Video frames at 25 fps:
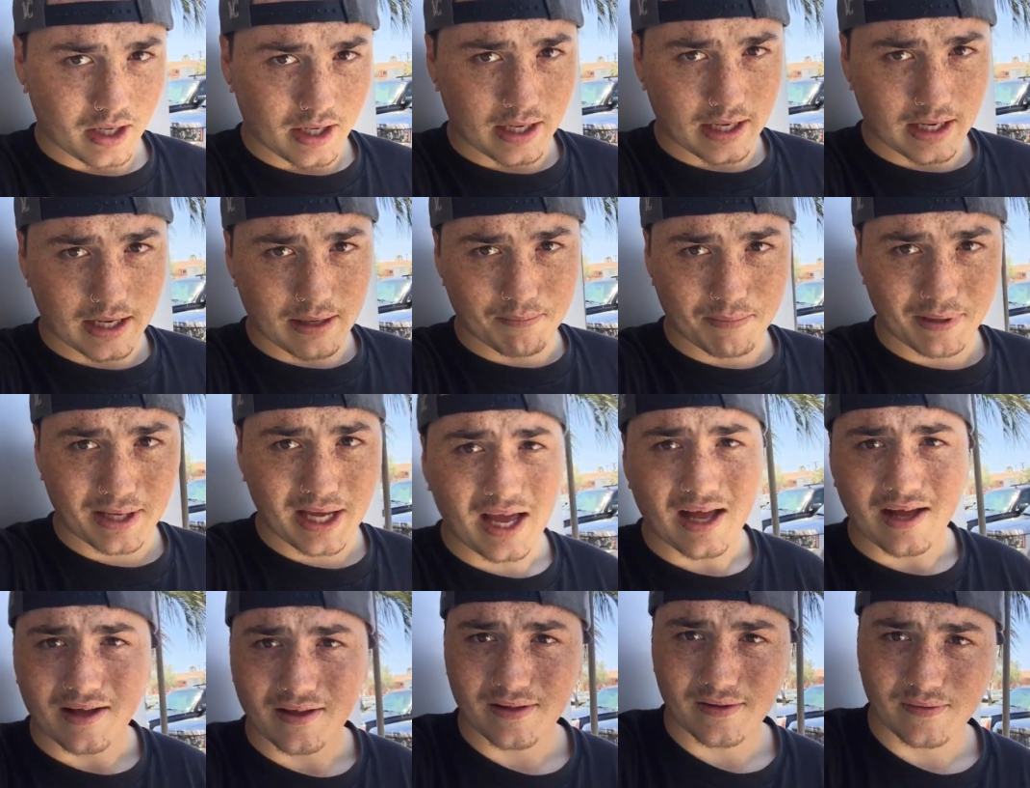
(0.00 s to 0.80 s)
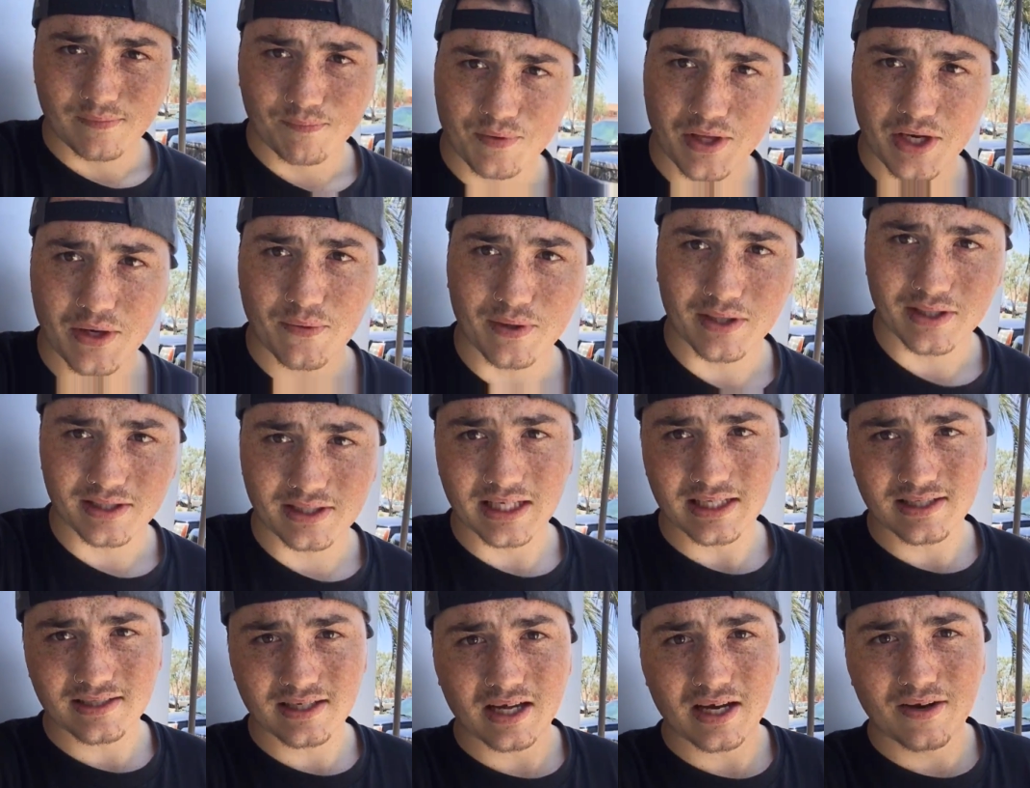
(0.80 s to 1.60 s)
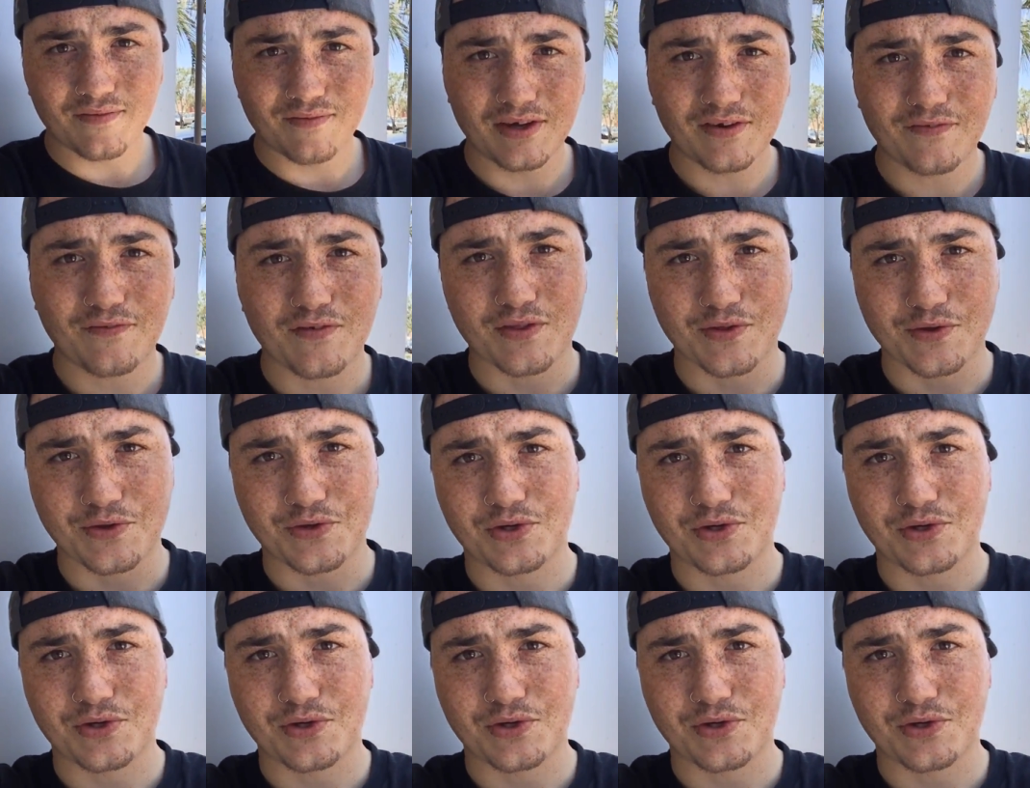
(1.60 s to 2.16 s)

But yeah, anyways, that's kind of it for the